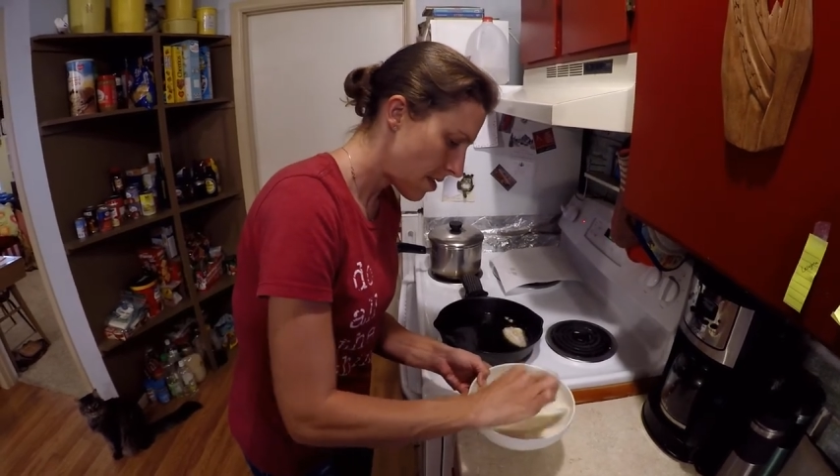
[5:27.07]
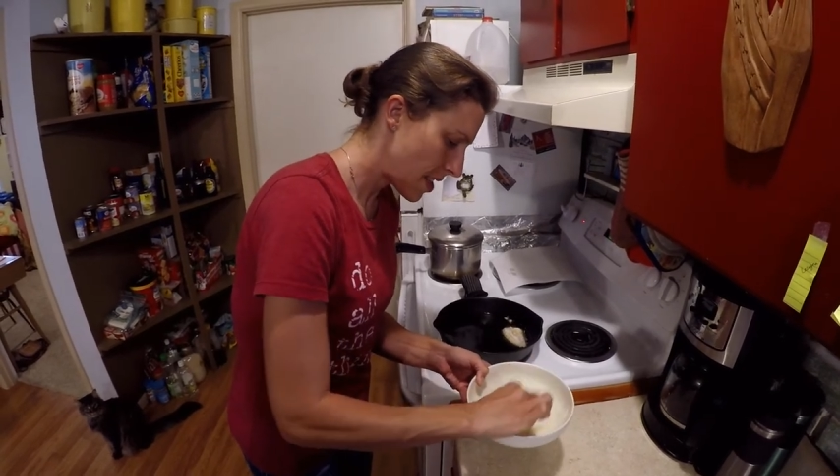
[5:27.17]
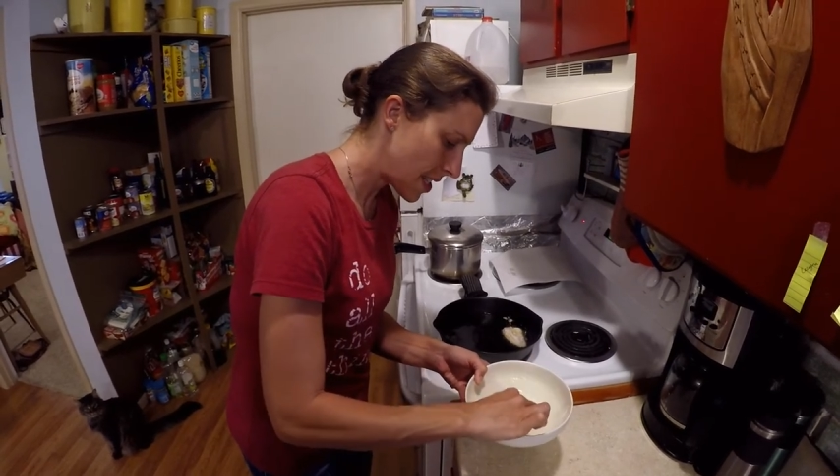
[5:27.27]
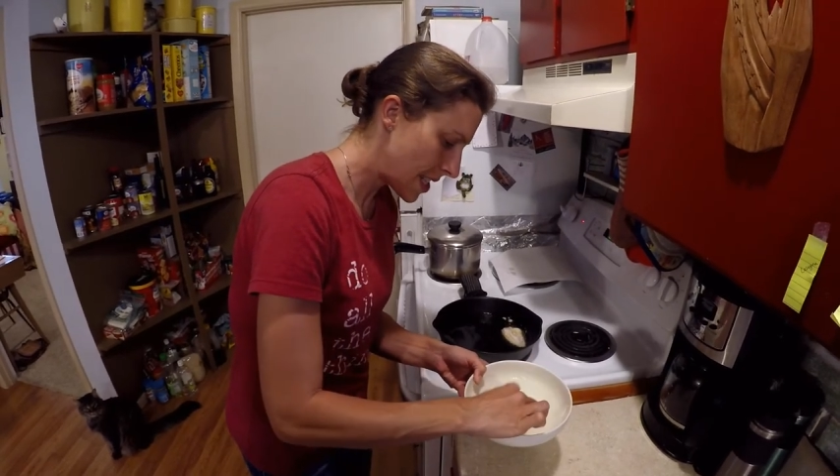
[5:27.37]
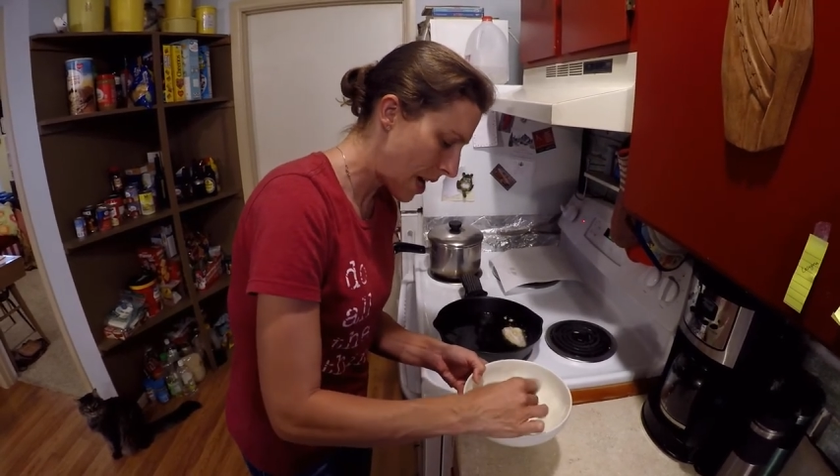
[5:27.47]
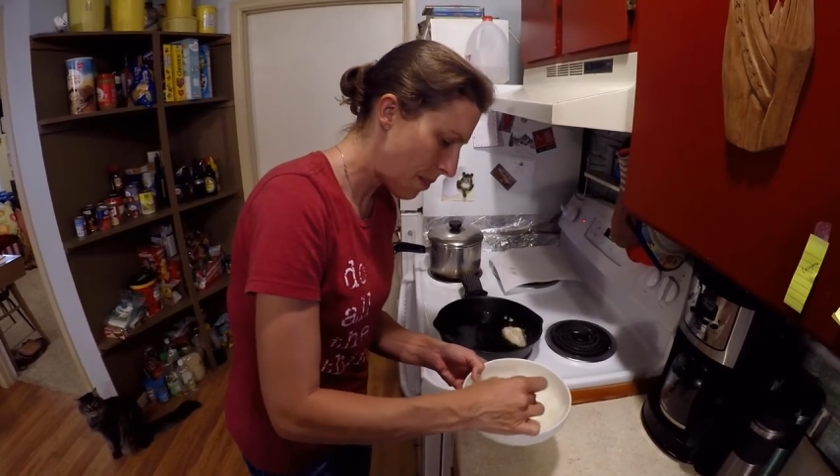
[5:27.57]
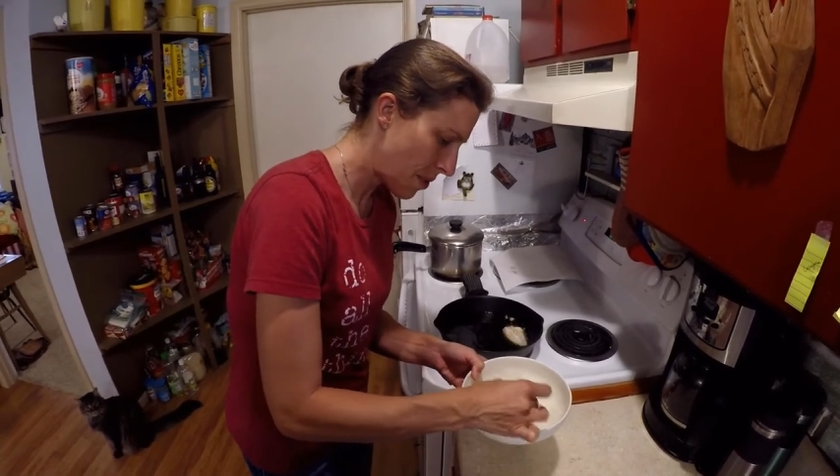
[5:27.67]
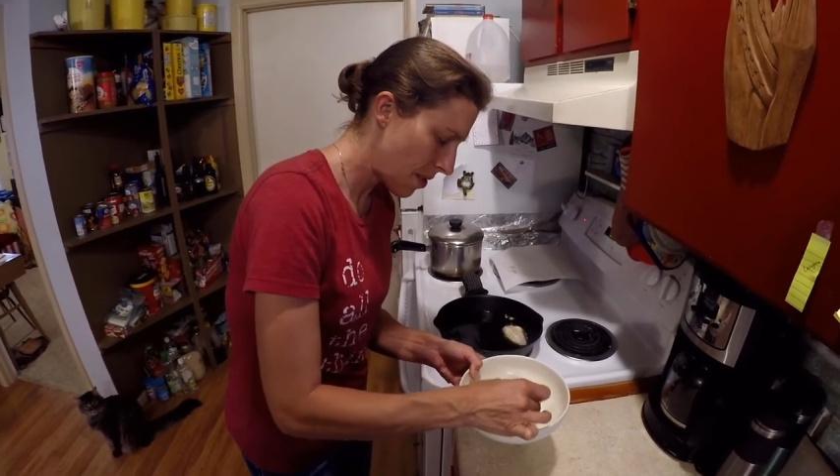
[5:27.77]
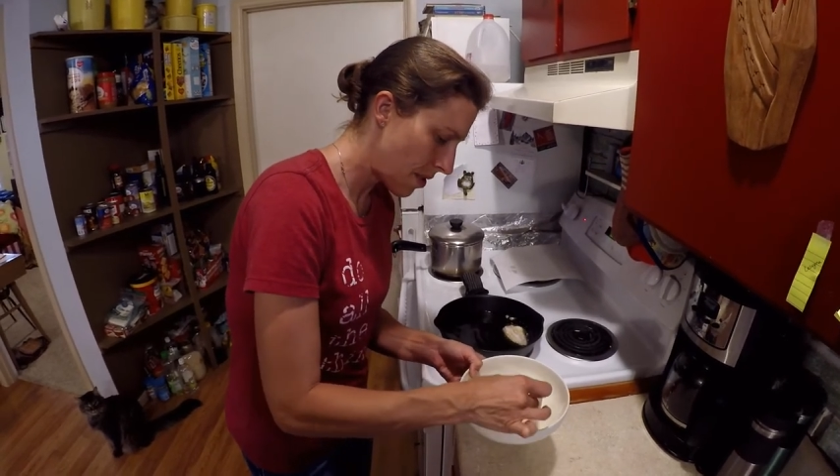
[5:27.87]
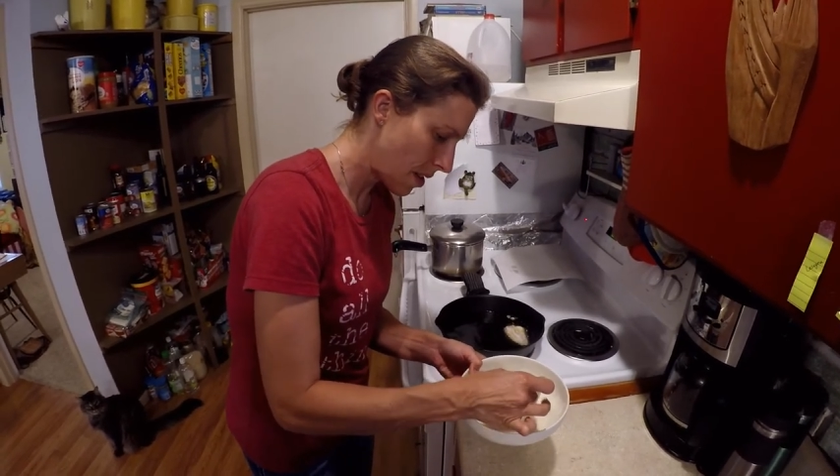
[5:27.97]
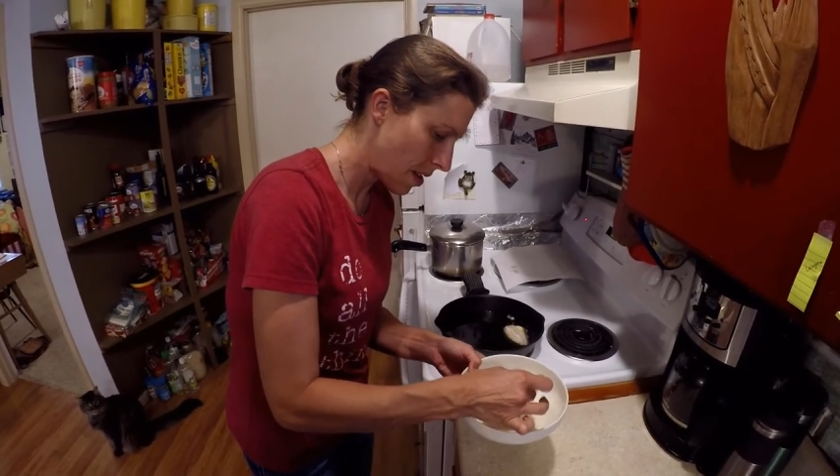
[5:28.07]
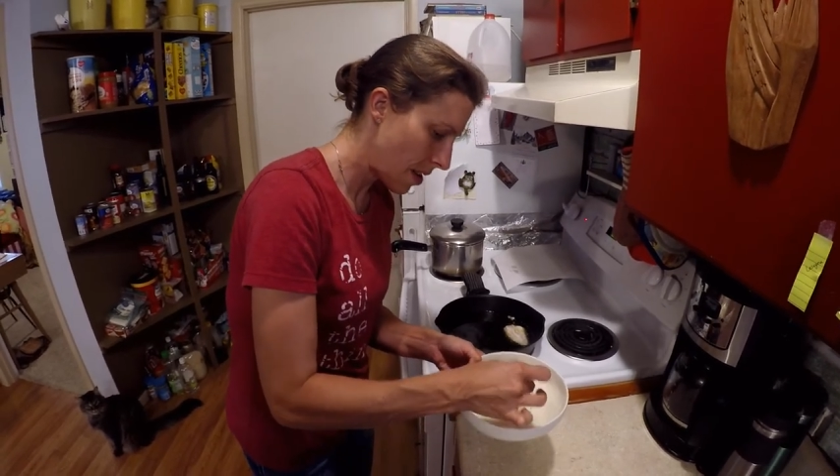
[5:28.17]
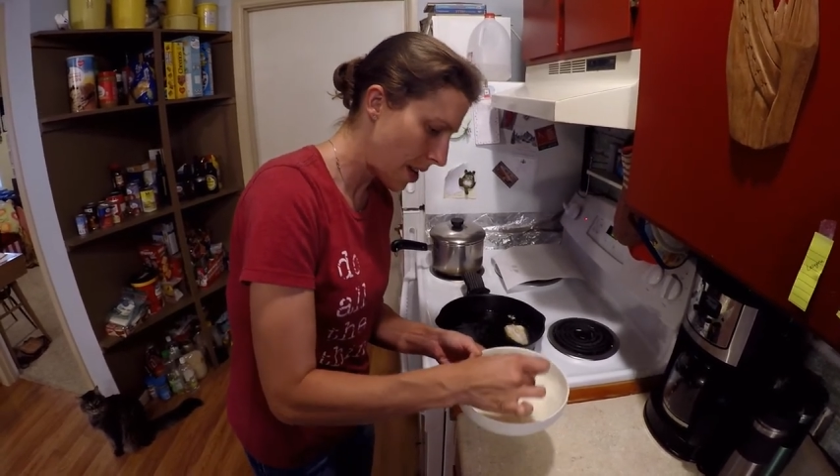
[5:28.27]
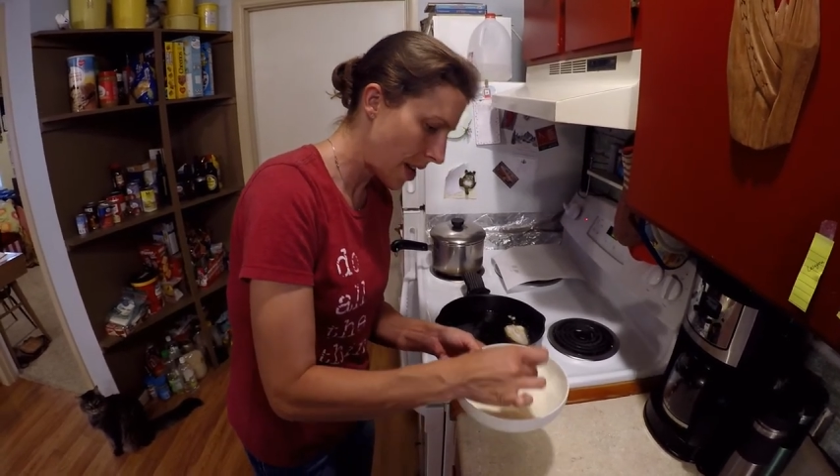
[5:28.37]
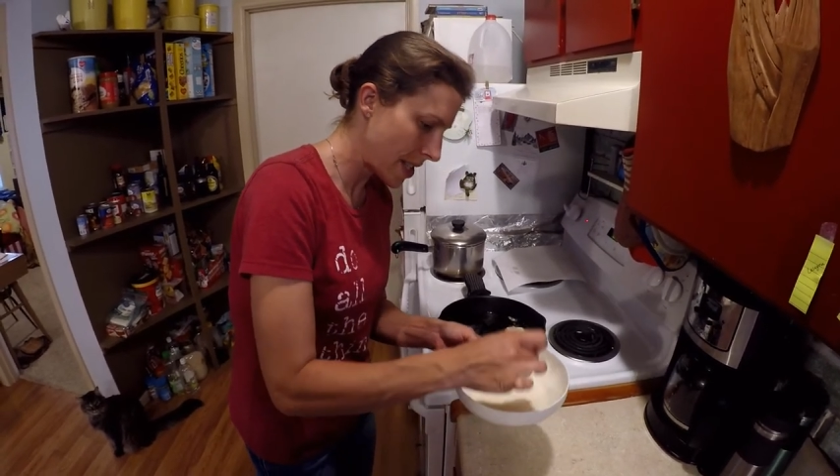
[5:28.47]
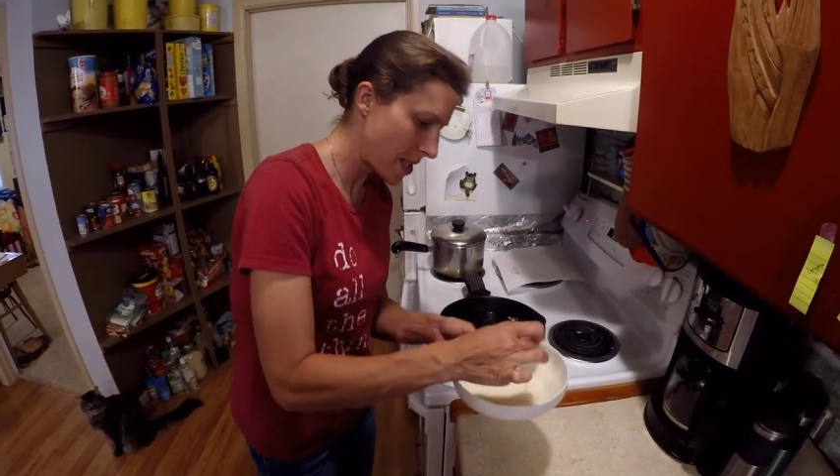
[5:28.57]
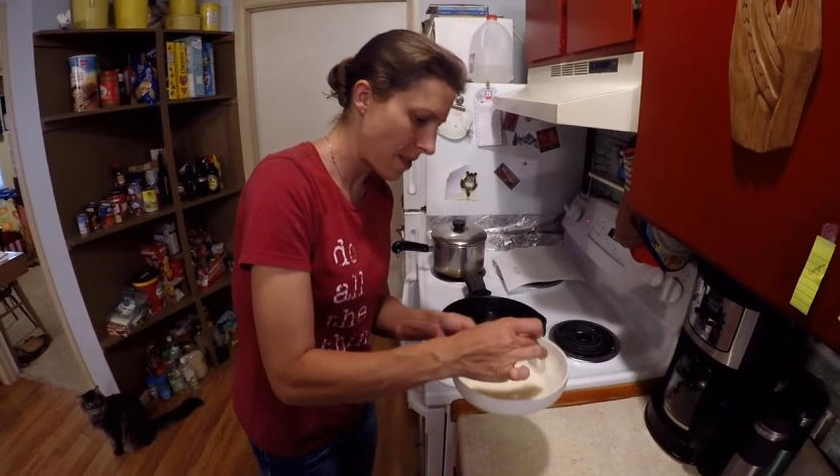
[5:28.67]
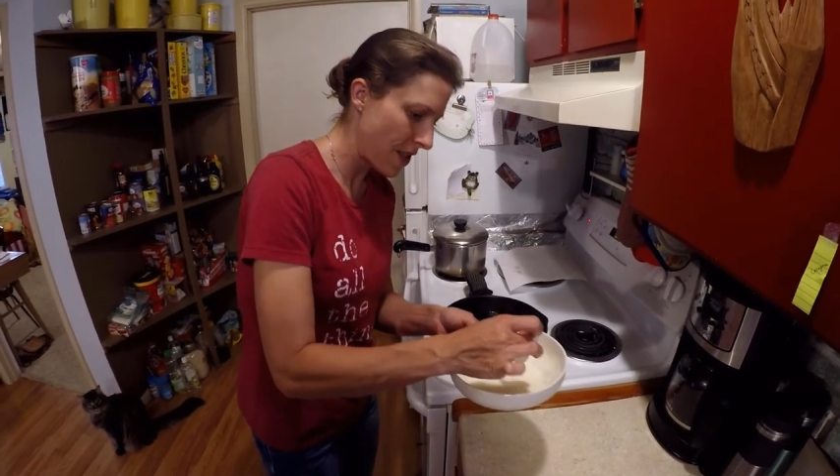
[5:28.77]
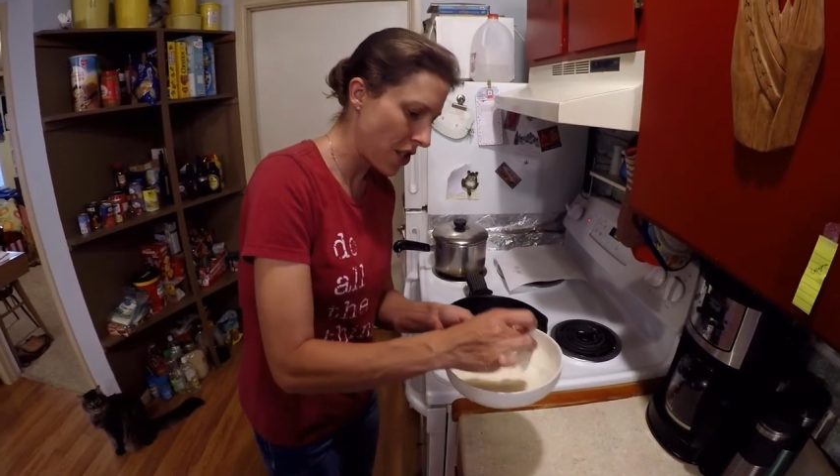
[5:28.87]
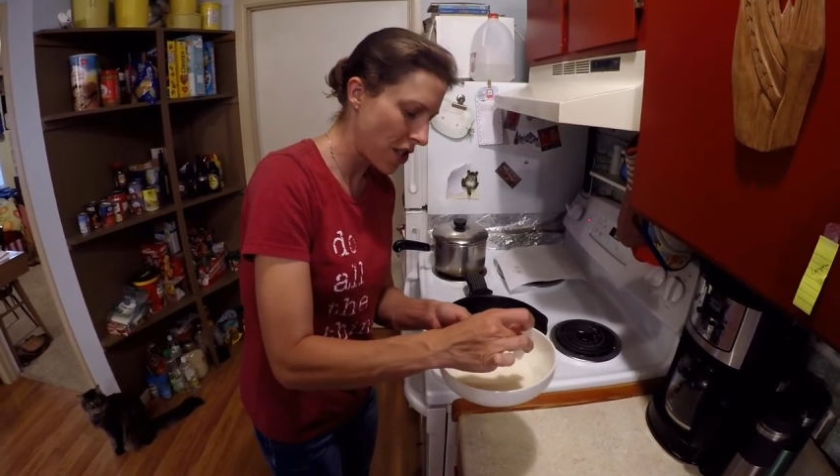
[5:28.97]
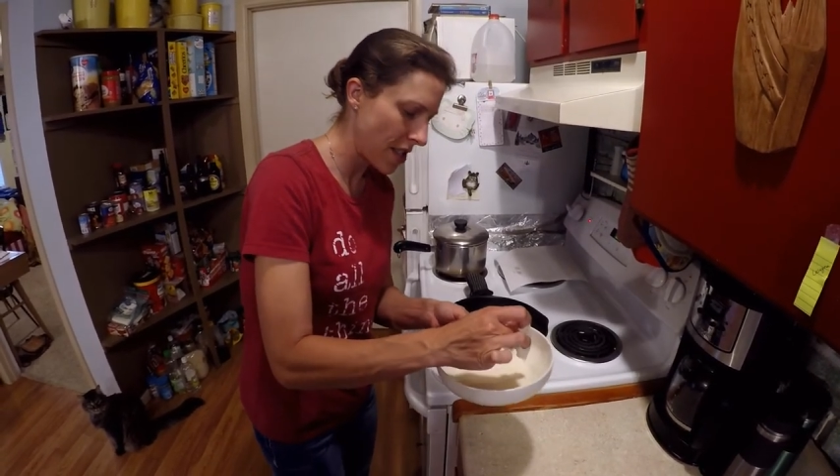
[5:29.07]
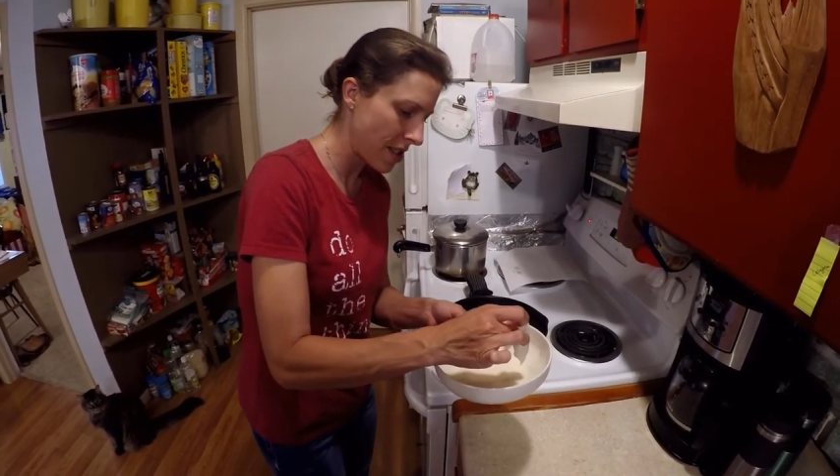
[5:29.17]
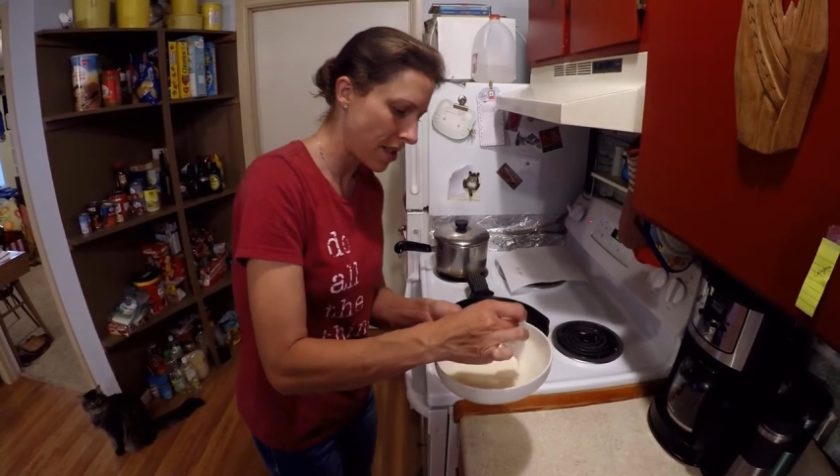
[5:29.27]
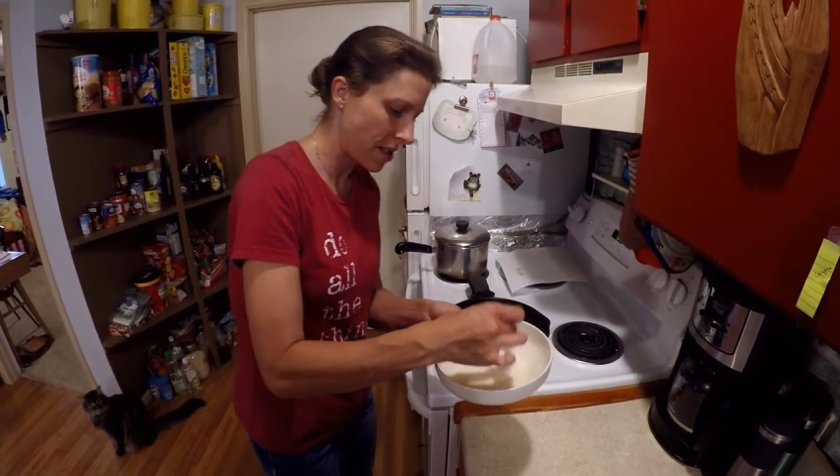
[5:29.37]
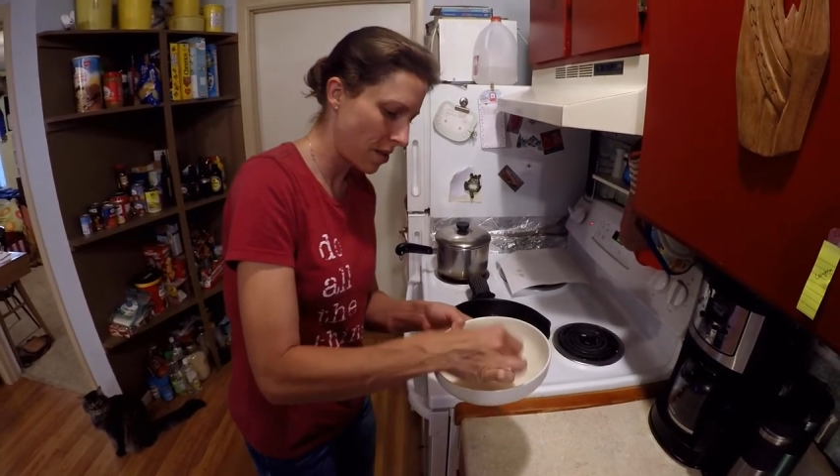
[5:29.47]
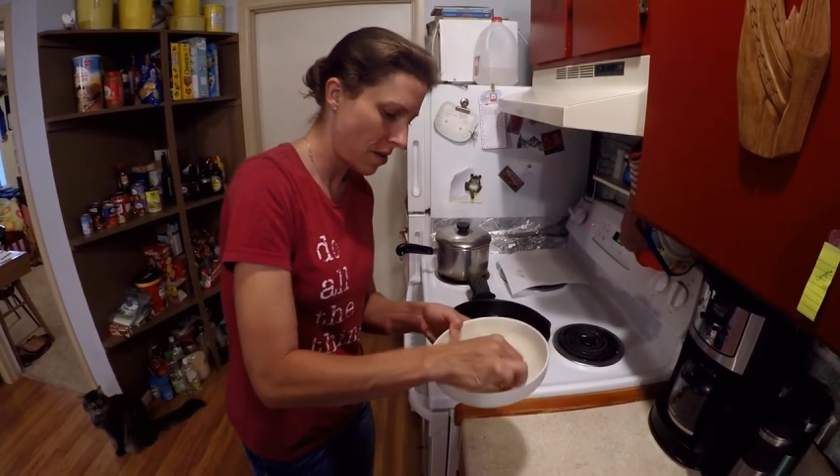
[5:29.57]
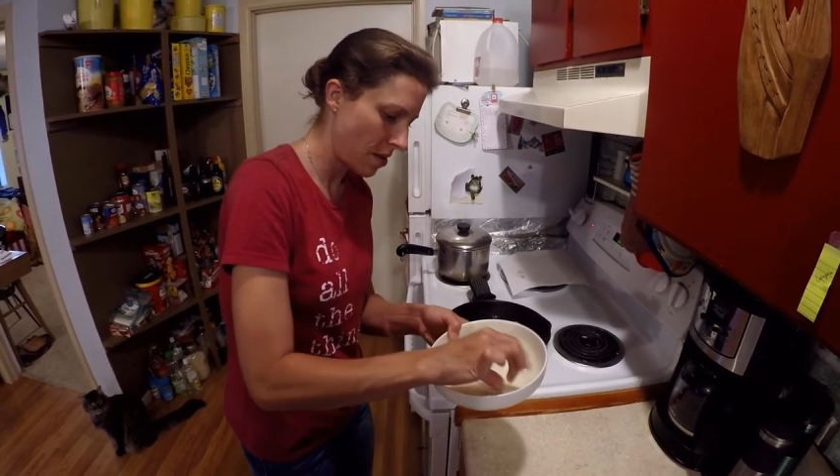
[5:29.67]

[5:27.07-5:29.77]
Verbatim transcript: the depth as the fish is